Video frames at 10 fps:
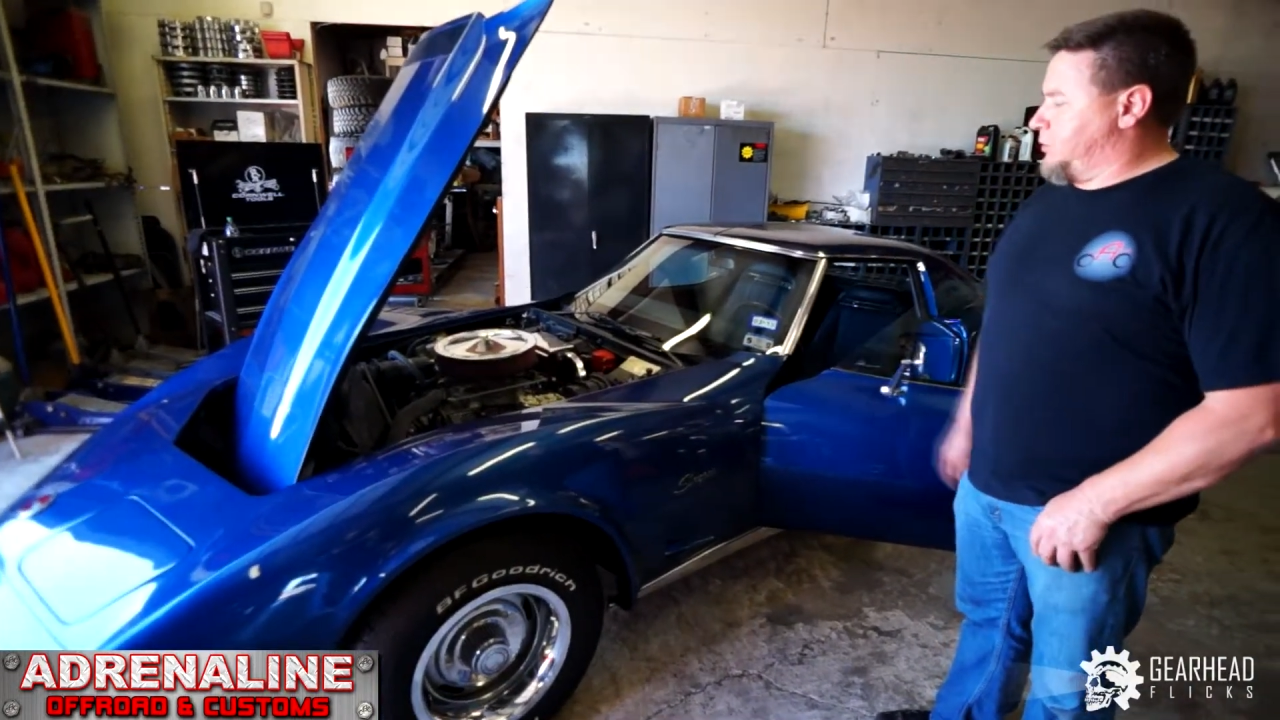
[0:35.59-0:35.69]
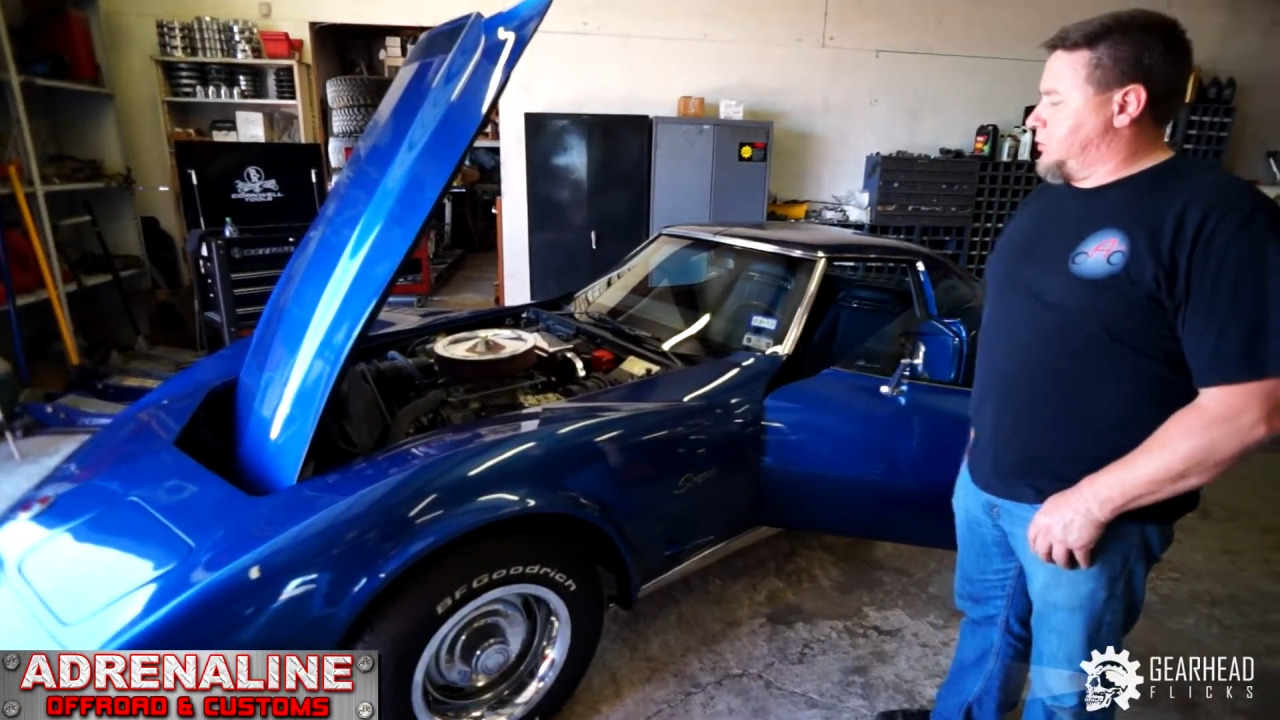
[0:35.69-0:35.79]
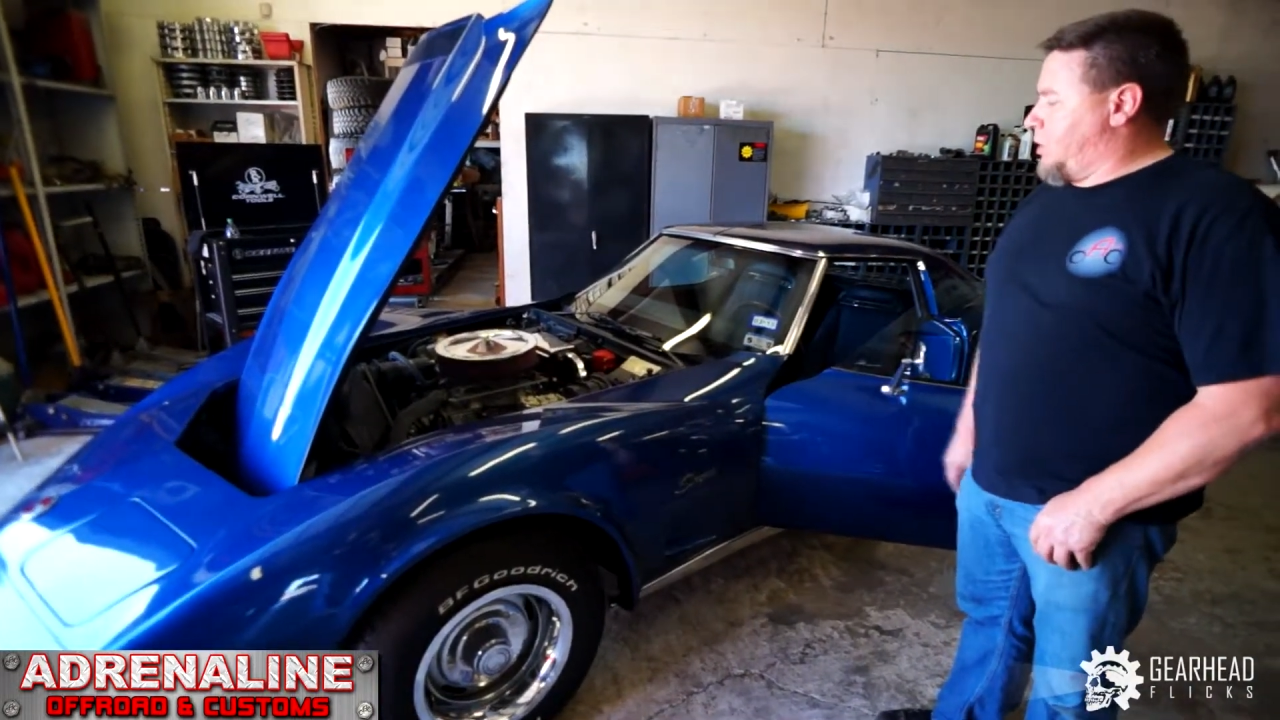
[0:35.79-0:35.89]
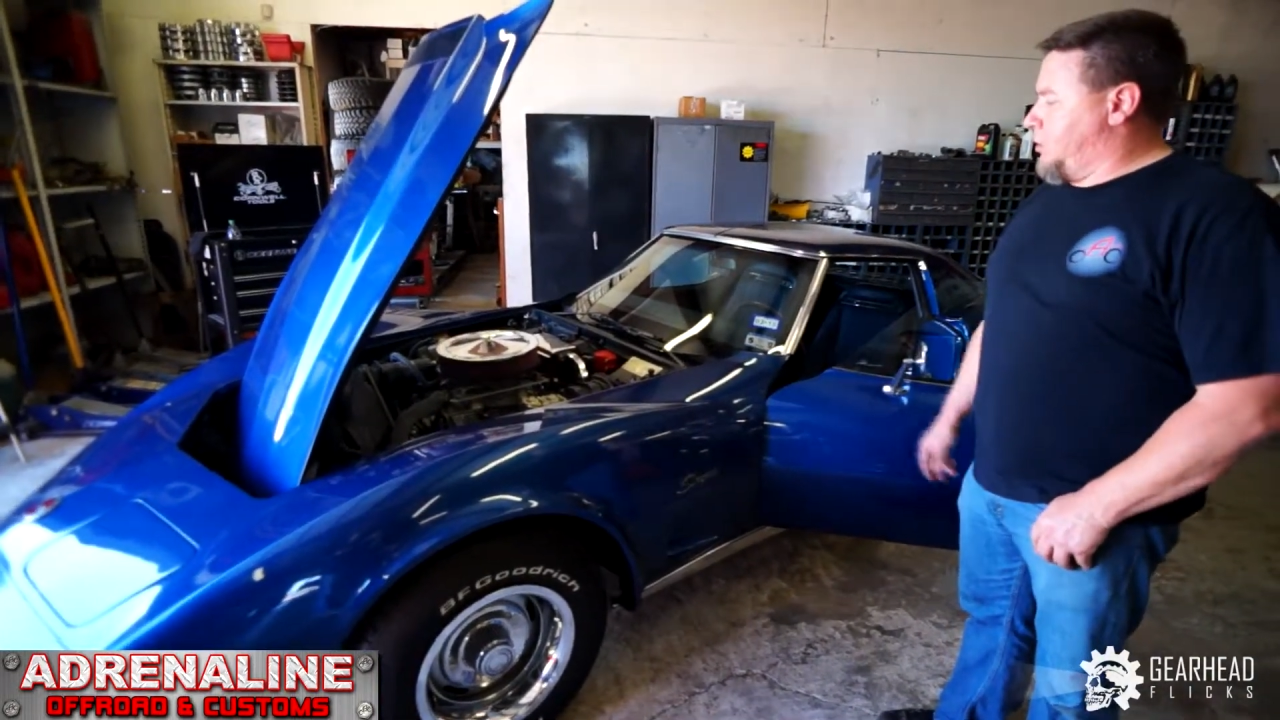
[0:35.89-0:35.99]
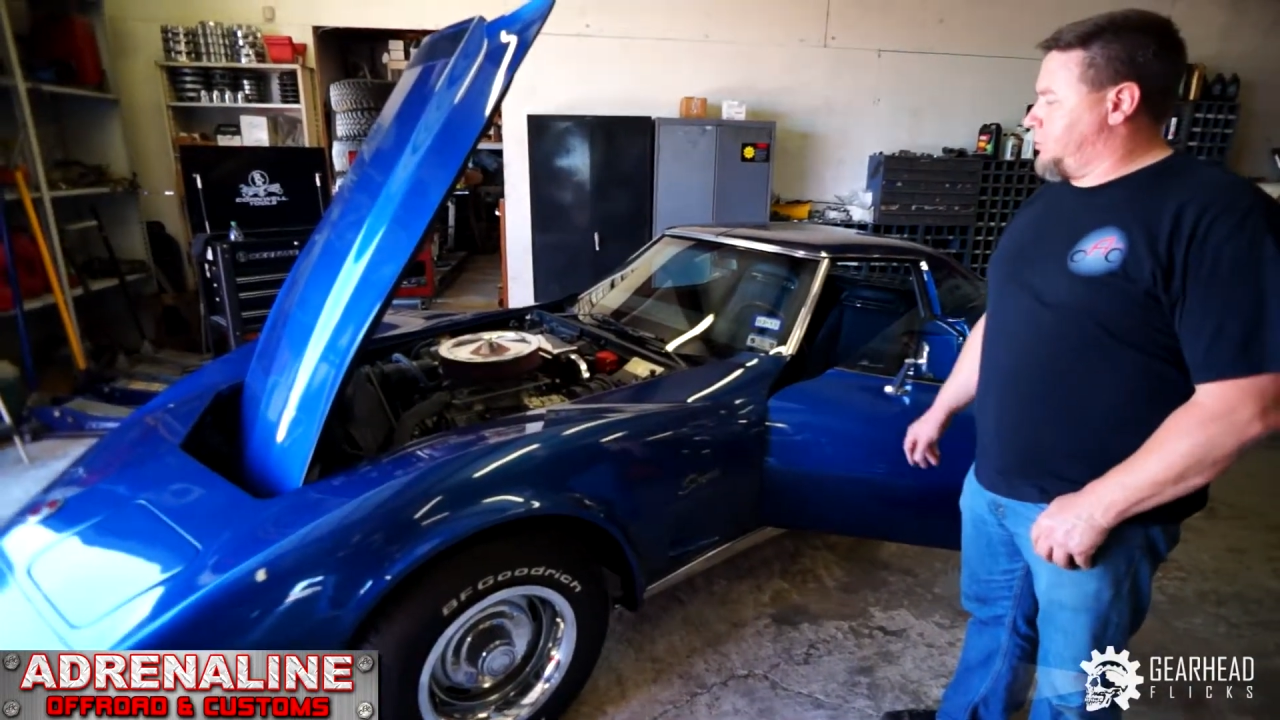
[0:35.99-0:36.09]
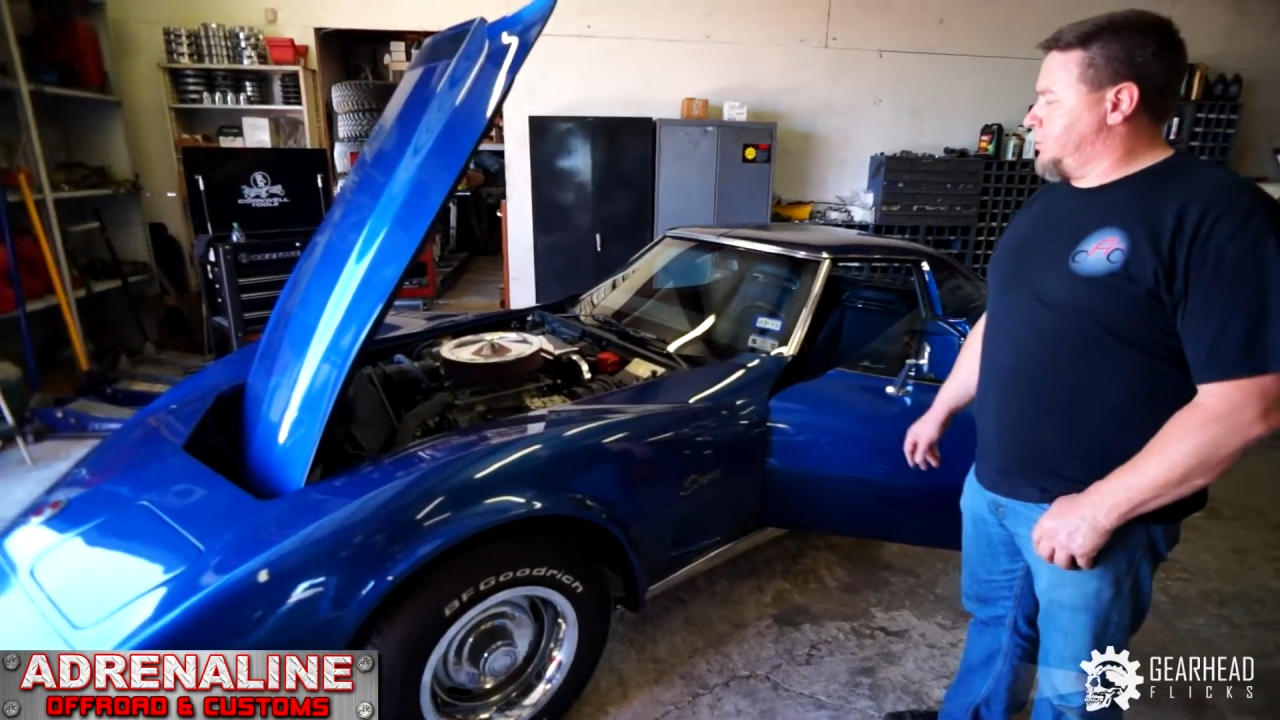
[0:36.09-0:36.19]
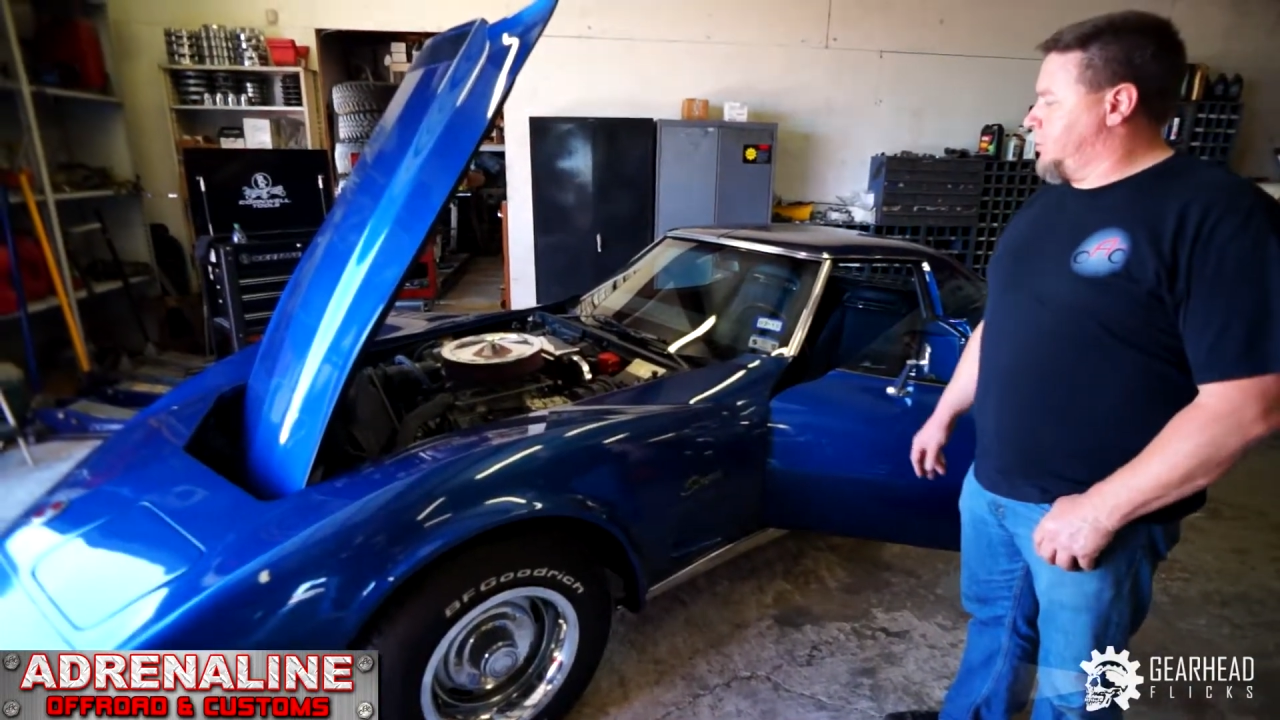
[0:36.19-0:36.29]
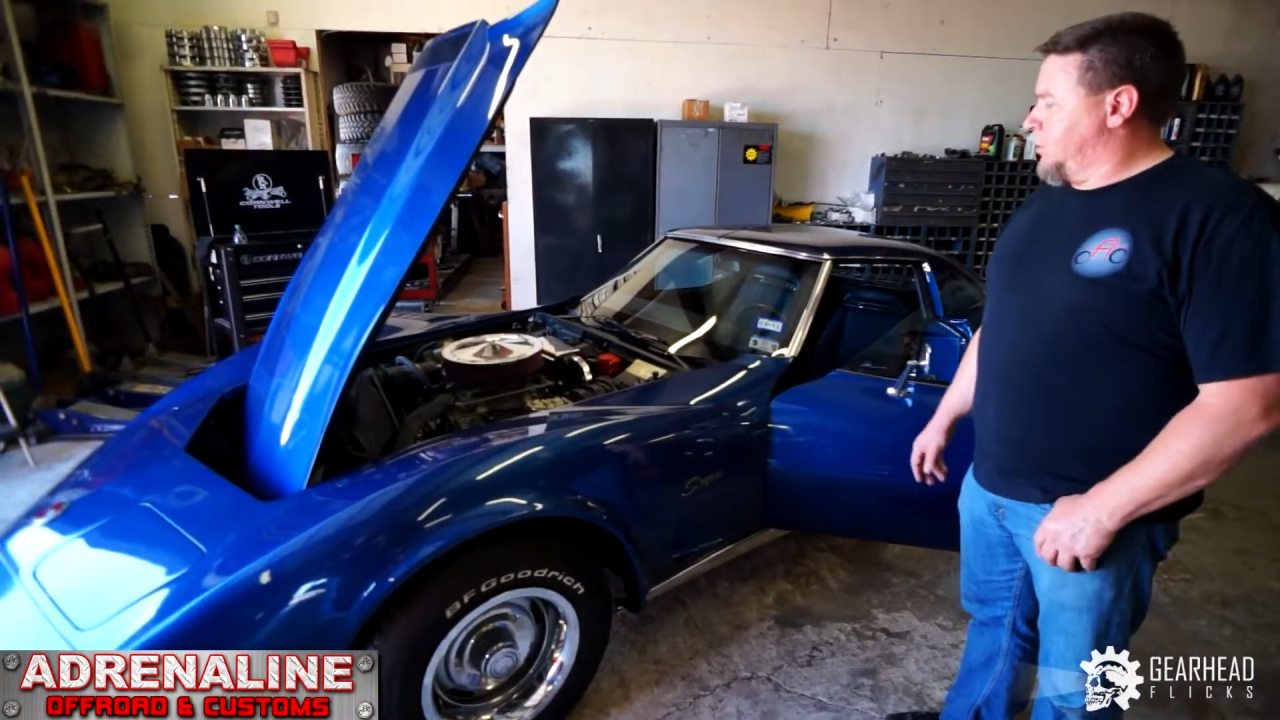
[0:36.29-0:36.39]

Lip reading: exhaust.